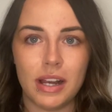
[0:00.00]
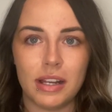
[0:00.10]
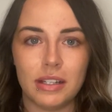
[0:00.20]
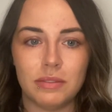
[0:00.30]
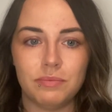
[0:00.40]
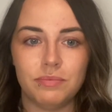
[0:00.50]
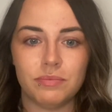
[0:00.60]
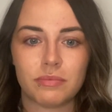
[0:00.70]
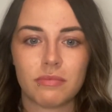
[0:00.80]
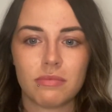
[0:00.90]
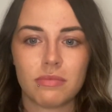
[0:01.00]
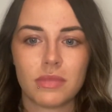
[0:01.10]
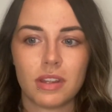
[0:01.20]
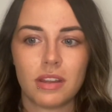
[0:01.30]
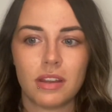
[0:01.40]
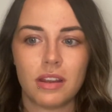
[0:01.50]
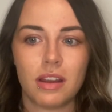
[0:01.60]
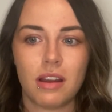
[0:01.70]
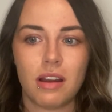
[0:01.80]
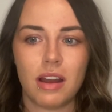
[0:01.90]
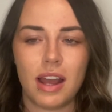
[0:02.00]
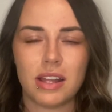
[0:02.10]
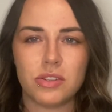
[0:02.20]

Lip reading: I had